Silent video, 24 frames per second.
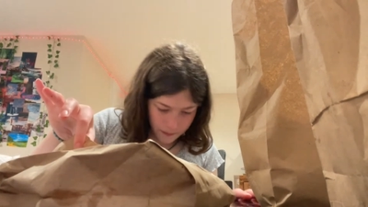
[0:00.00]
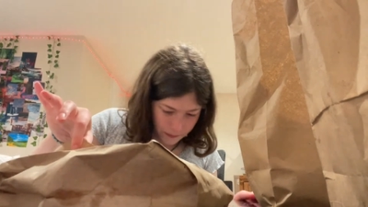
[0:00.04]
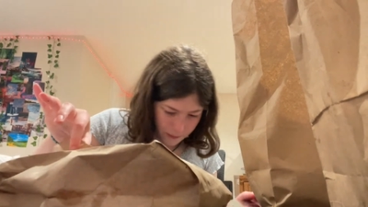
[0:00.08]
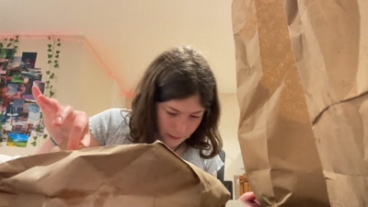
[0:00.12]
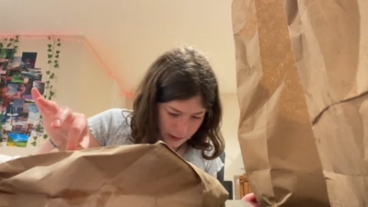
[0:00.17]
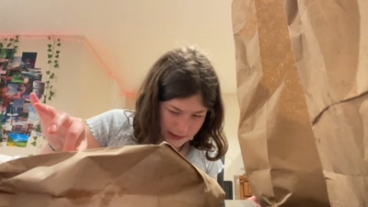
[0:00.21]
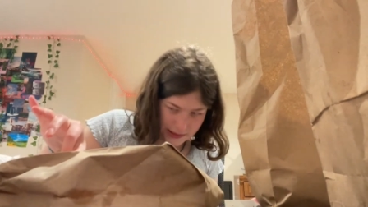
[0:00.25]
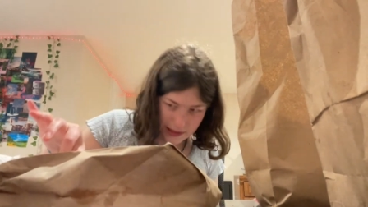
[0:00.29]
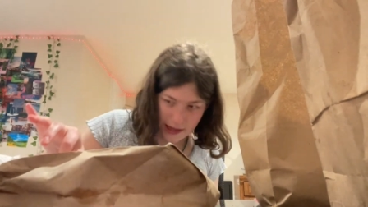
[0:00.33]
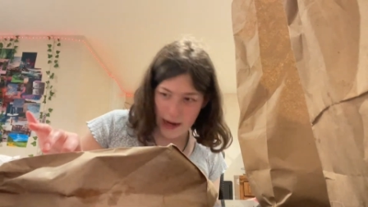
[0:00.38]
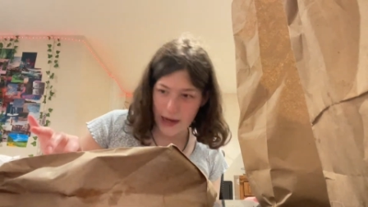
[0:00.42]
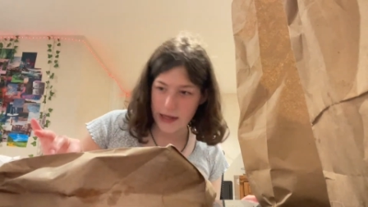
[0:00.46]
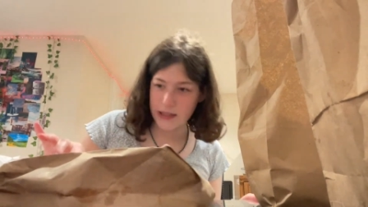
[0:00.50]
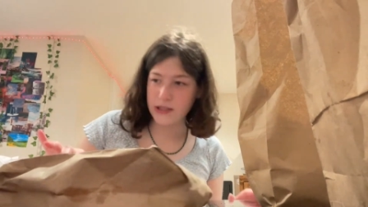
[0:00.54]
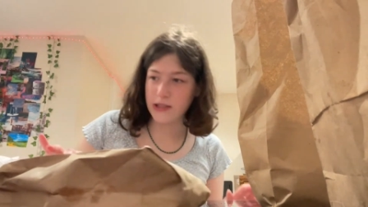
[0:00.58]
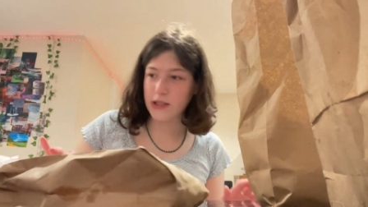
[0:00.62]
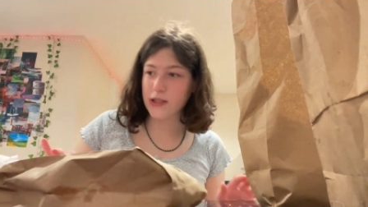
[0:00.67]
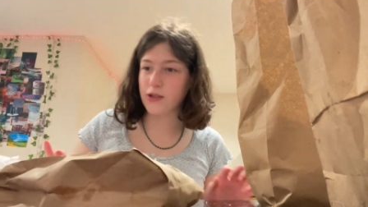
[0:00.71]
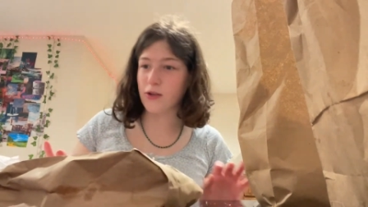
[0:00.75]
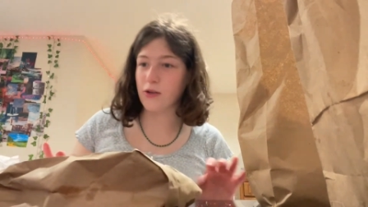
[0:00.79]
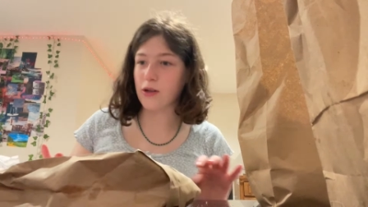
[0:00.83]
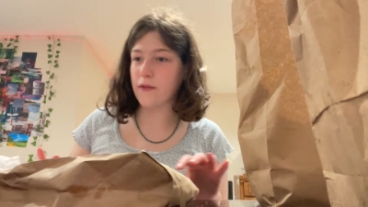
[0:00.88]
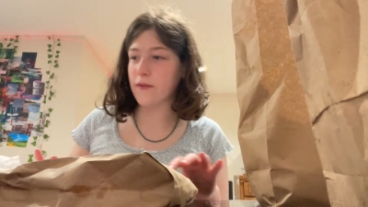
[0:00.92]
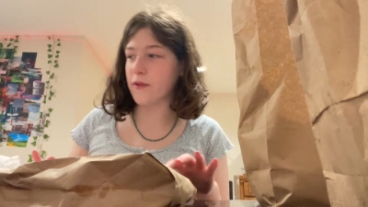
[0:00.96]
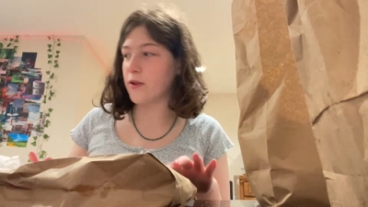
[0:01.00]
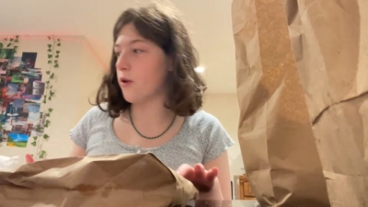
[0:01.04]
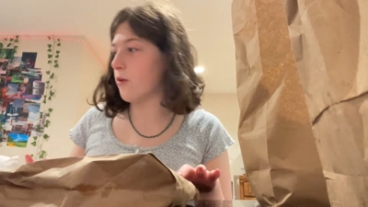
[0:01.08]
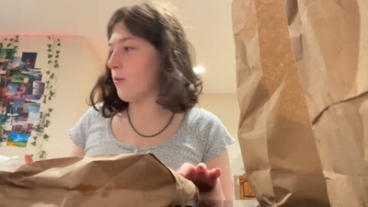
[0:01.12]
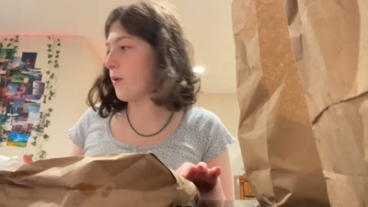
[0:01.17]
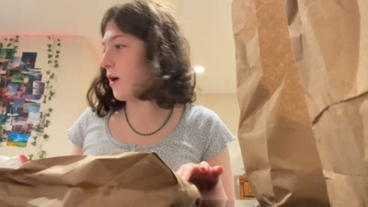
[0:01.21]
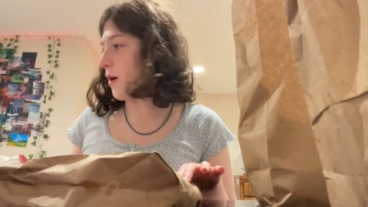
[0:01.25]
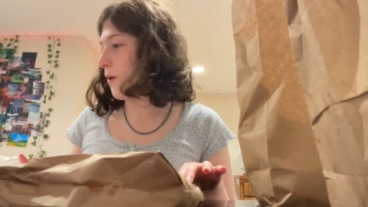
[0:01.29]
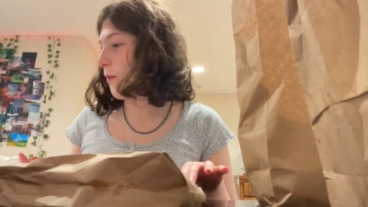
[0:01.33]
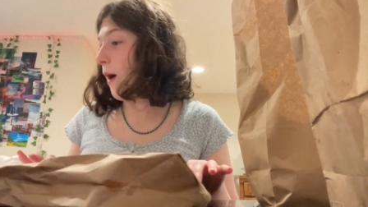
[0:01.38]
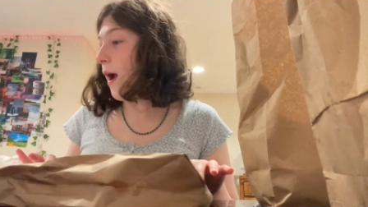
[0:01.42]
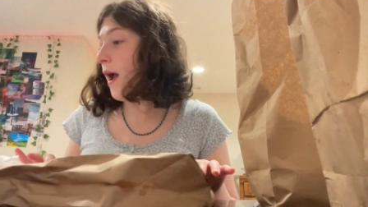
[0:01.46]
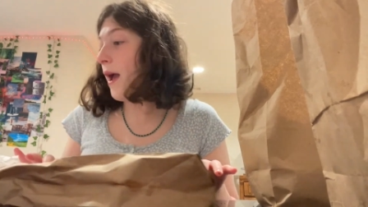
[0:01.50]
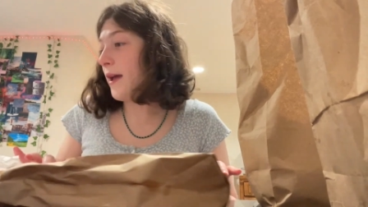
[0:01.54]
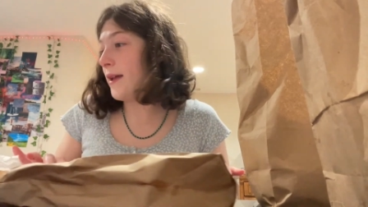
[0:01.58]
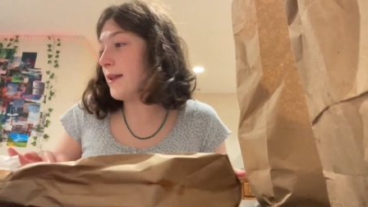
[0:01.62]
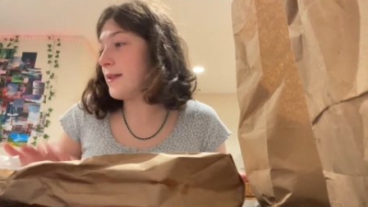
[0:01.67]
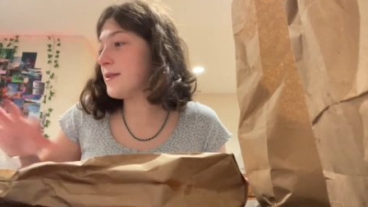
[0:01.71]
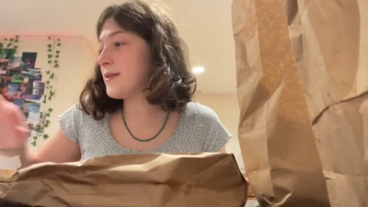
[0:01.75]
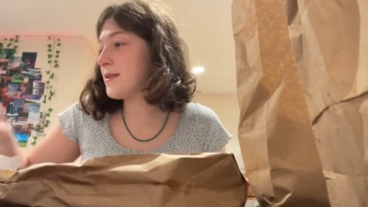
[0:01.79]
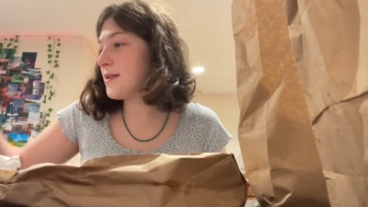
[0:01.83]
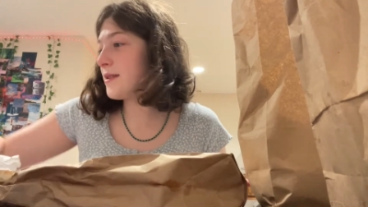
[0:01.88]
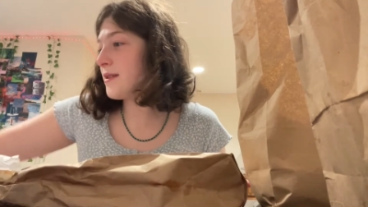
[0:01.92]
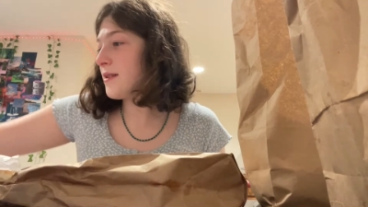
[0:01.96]
which I actually don't even know where it
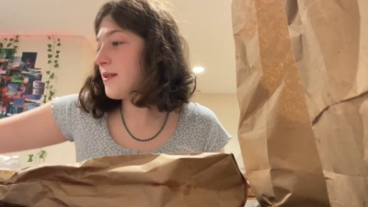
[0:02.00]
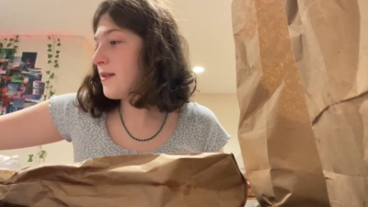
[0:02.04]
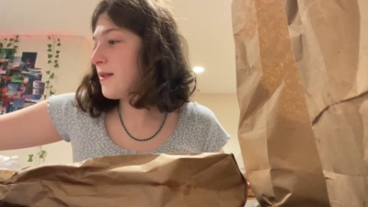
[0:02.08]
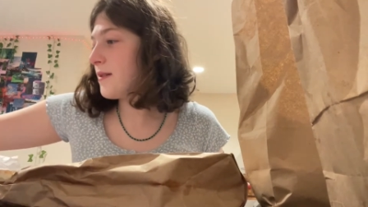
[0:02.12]
went.